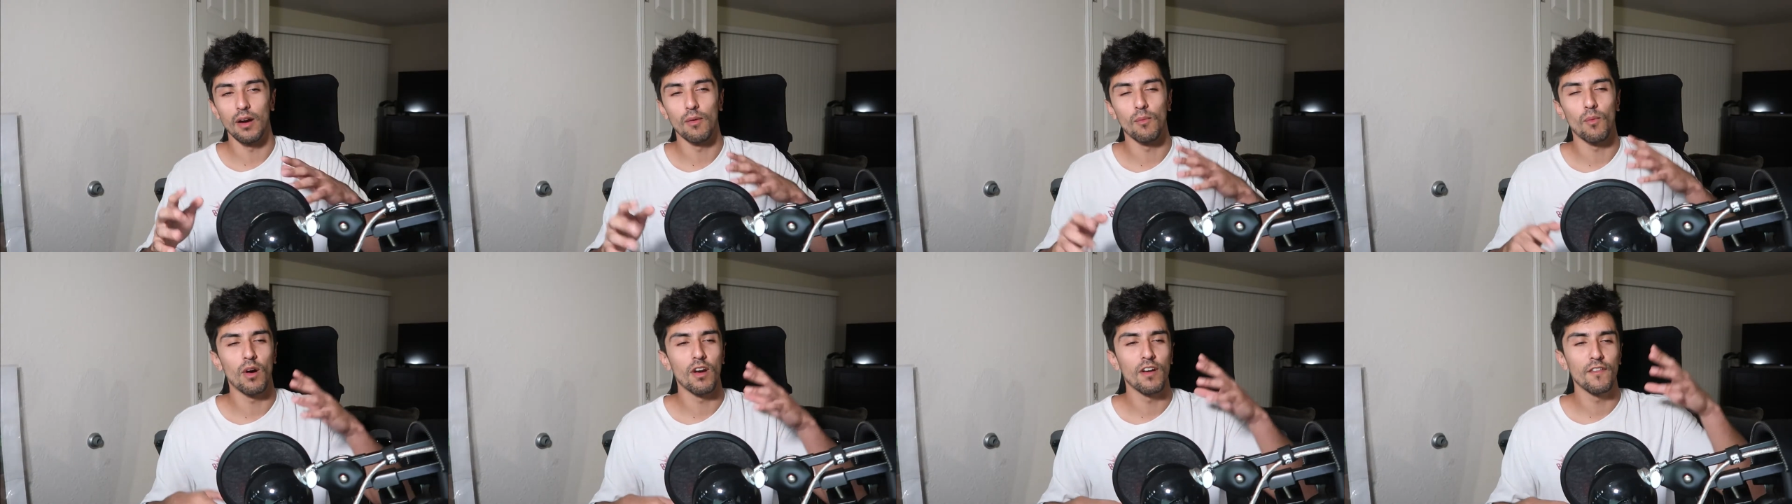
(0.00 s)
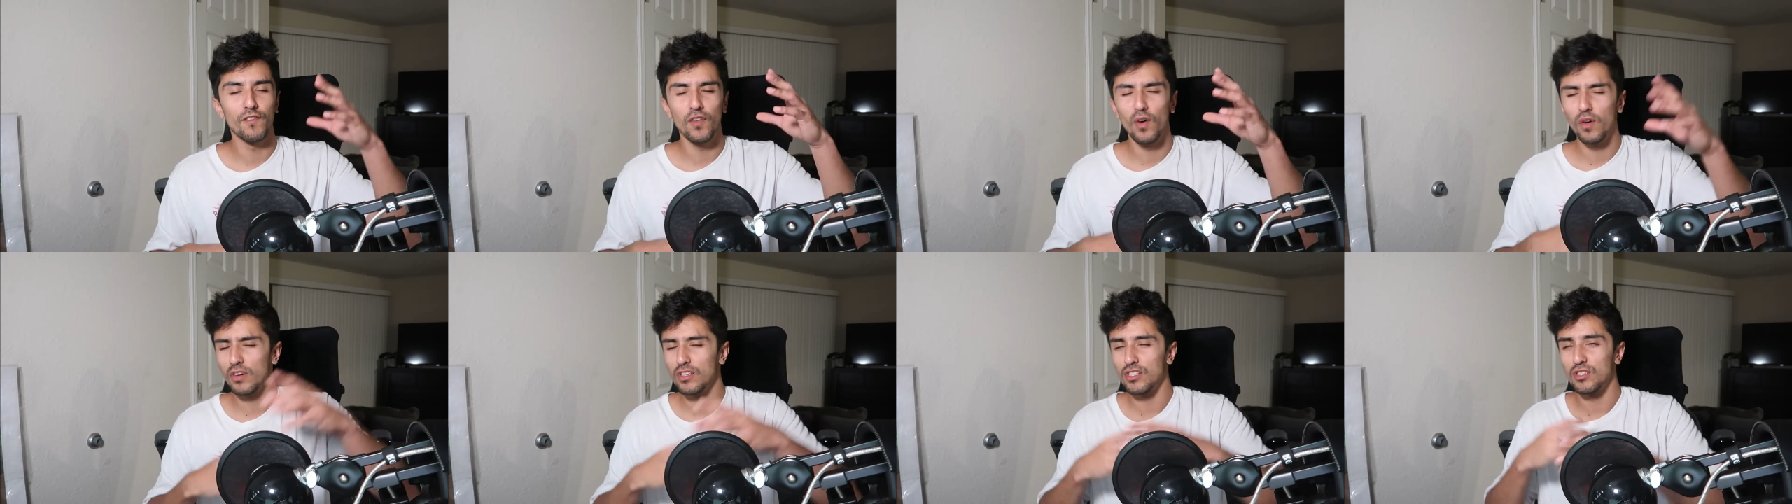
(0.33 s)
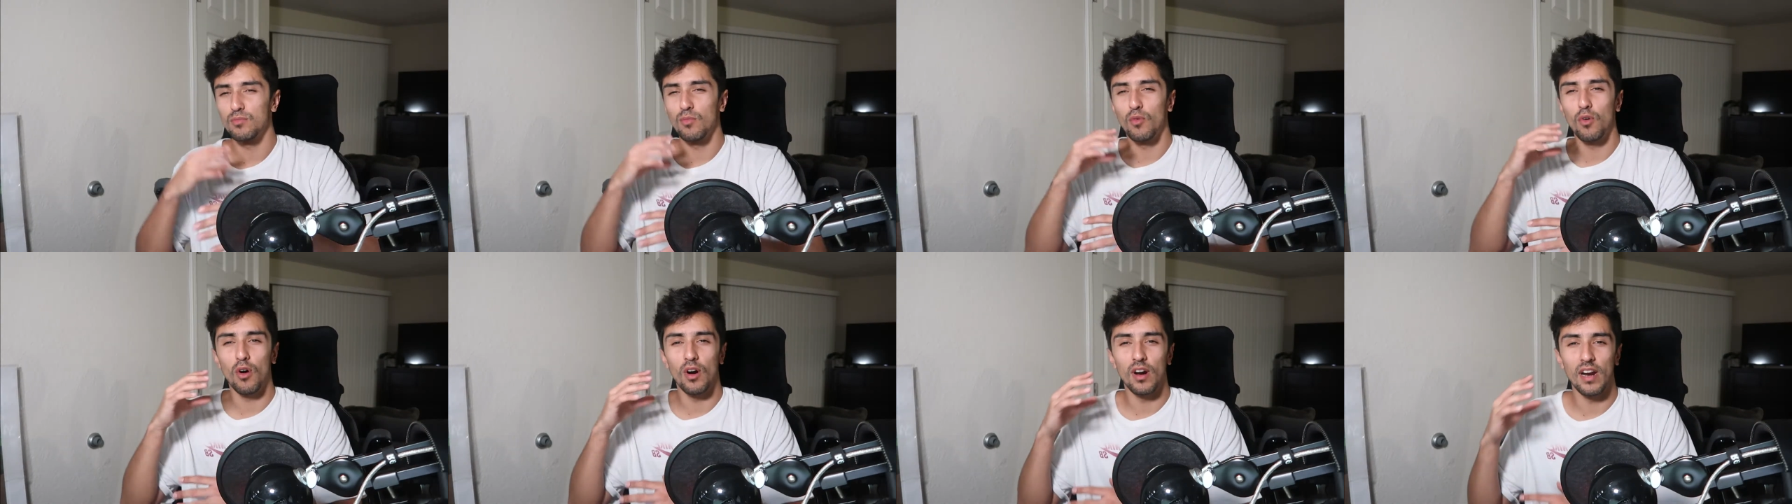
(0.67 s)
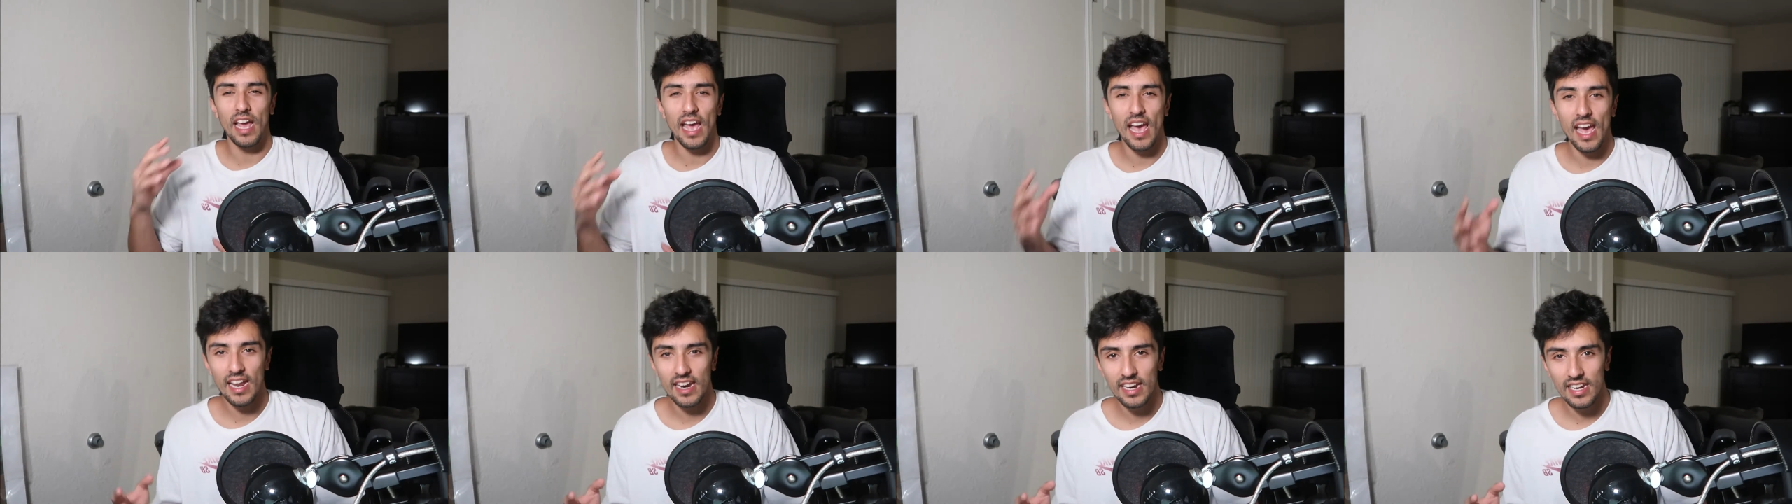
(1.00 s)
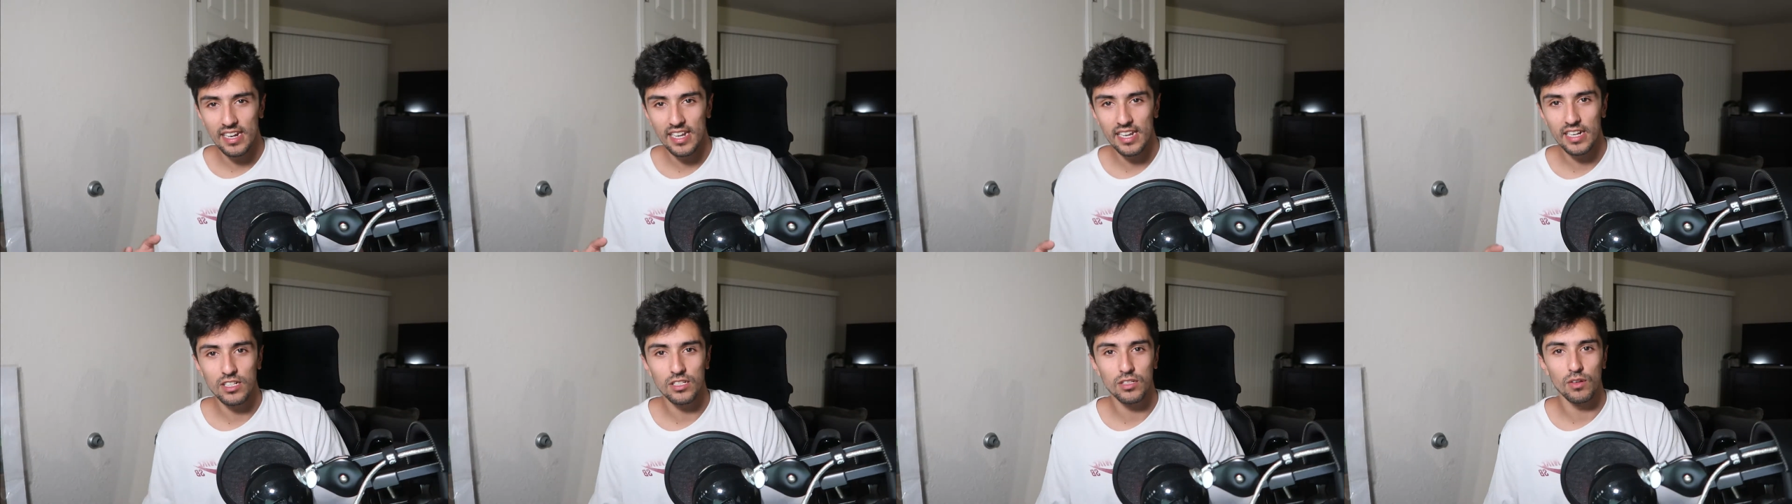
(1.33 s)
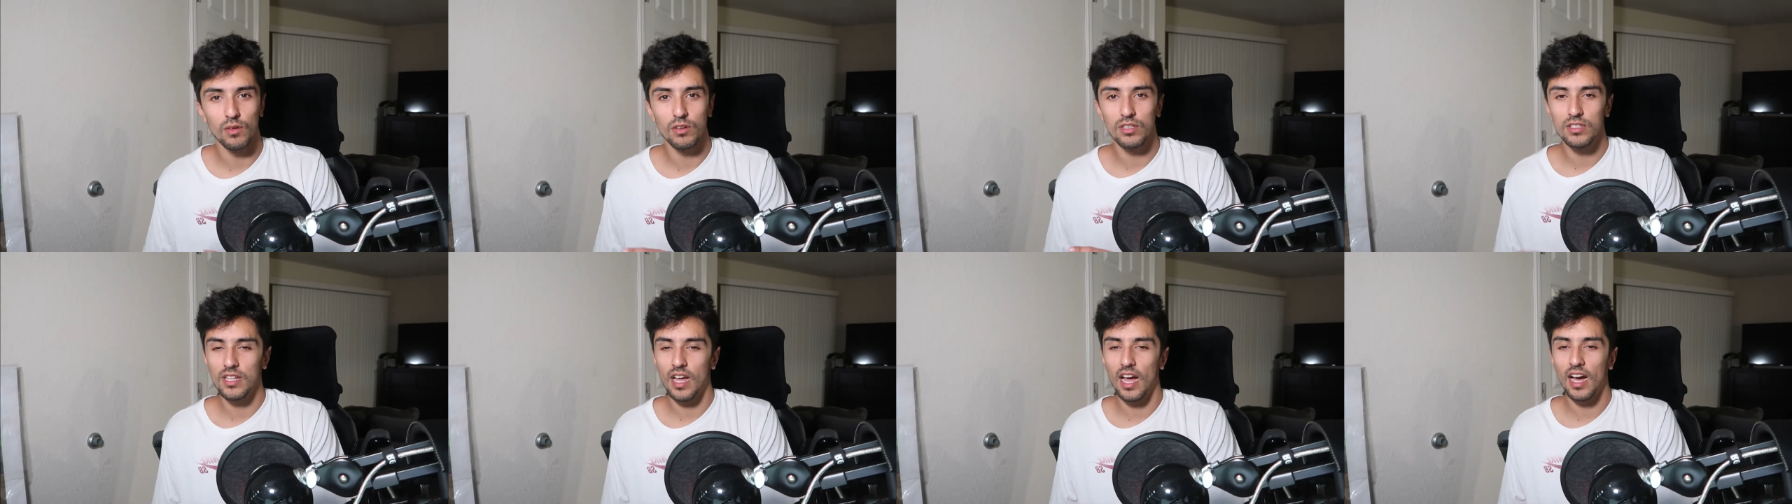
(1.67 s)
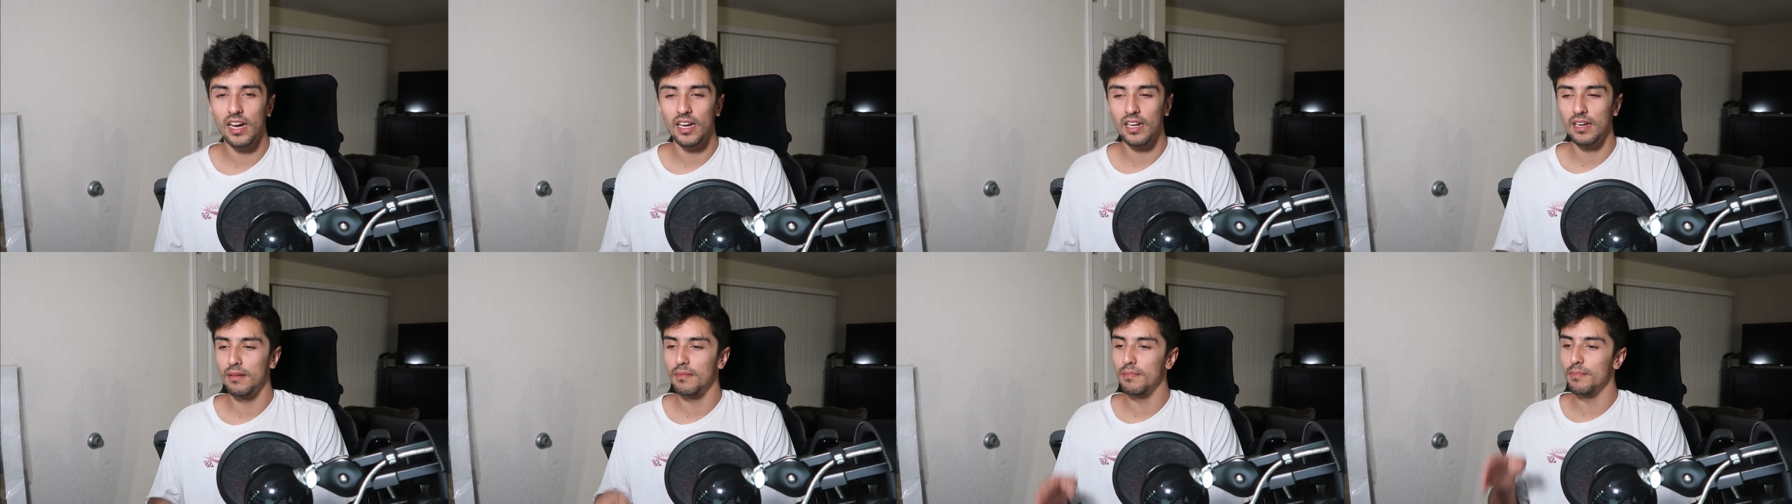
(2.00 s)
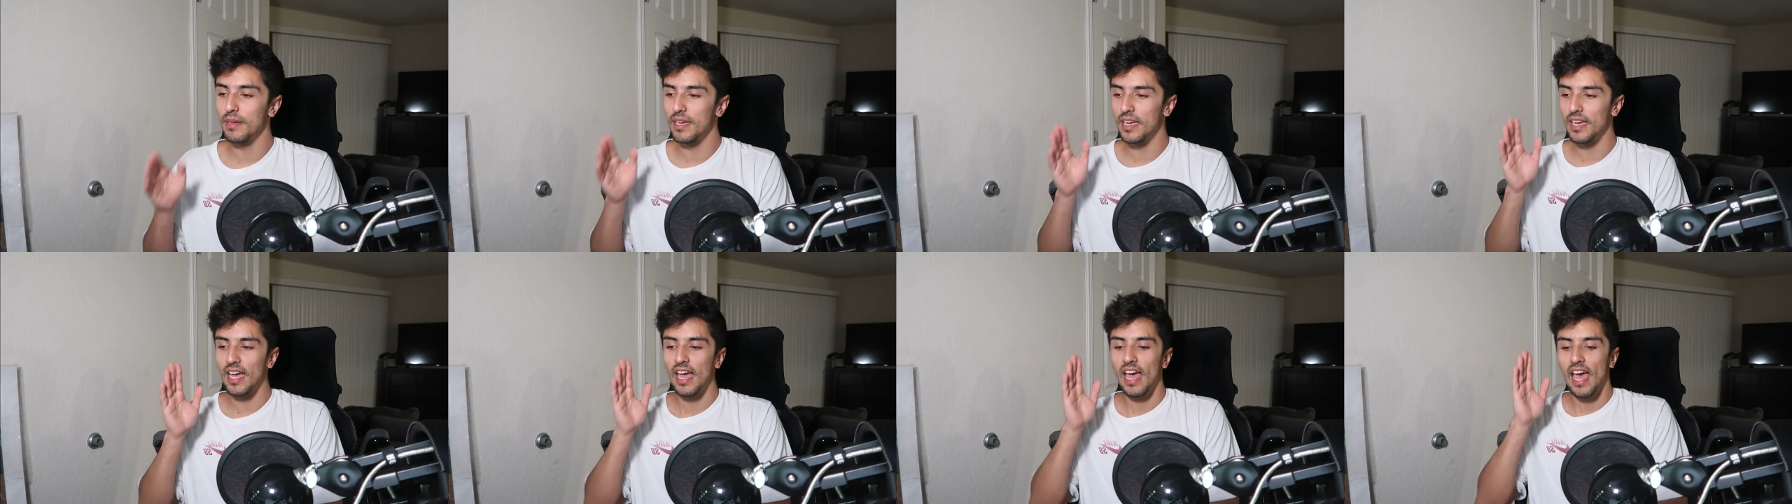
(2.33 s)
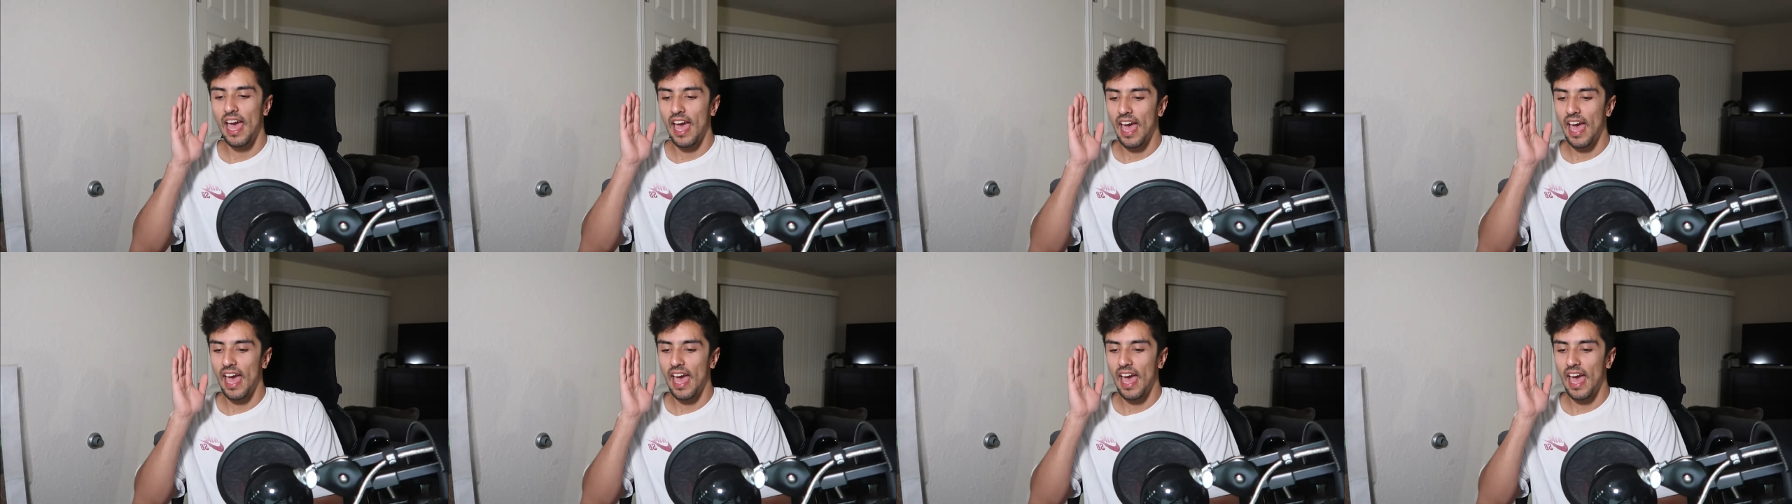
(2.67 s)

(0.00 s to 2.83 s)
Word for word: I want to focus more on editing, so it's not going to be